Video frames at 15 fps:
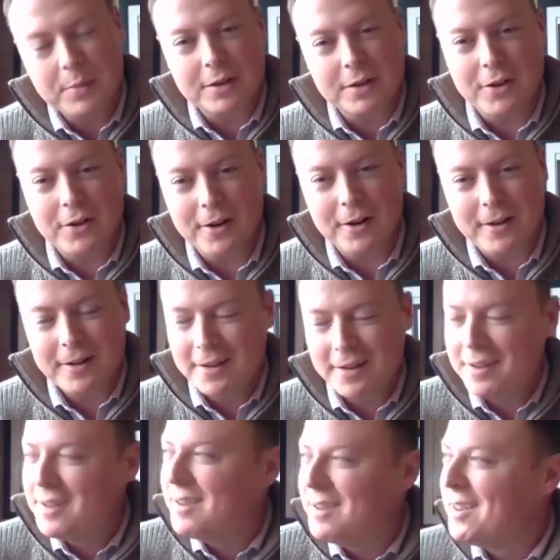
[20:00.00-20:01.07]
book nerd
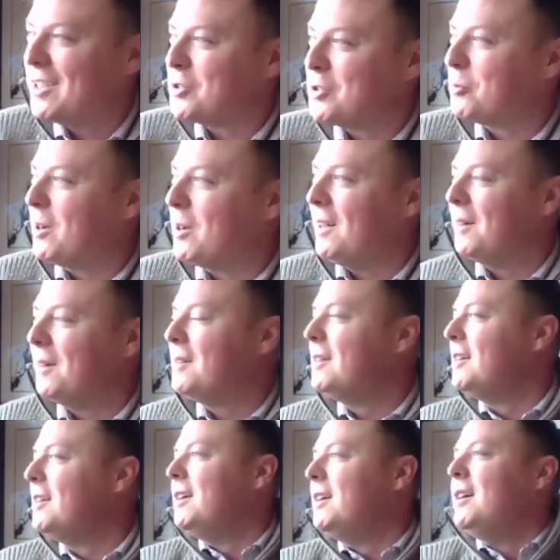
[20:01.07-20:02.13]
as well.
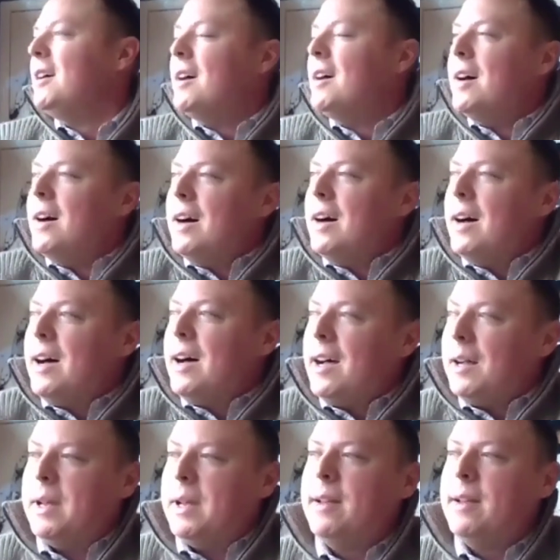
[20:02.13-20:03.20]

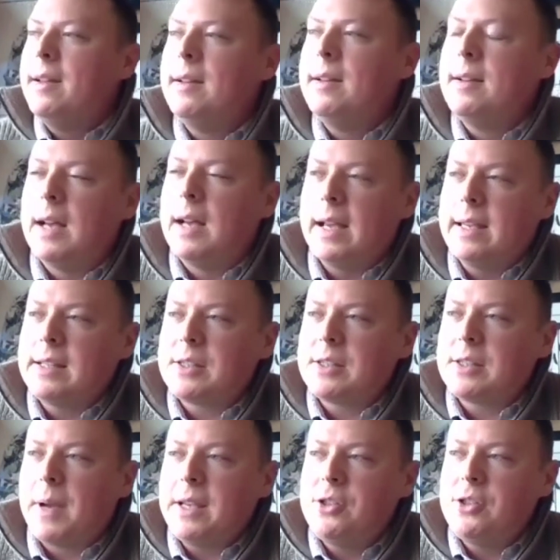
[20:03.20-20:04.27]
I
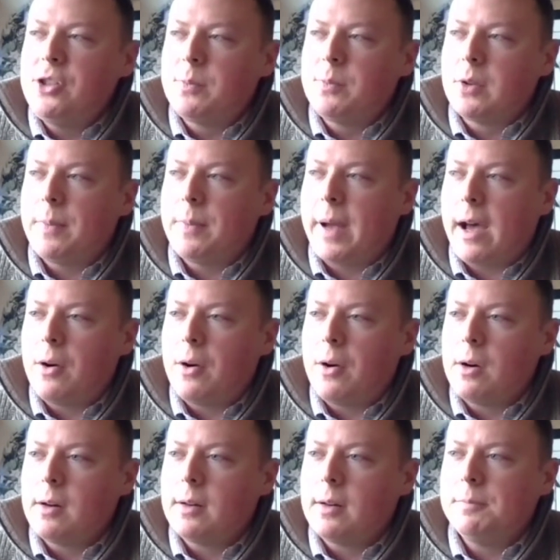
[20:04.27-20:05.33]
guess my
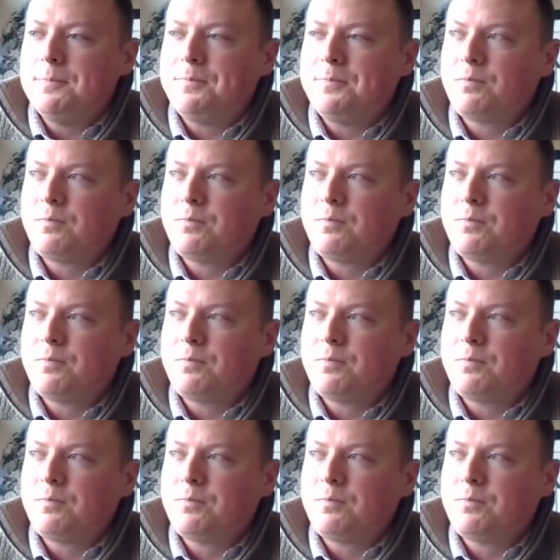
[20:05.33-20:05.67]
superpower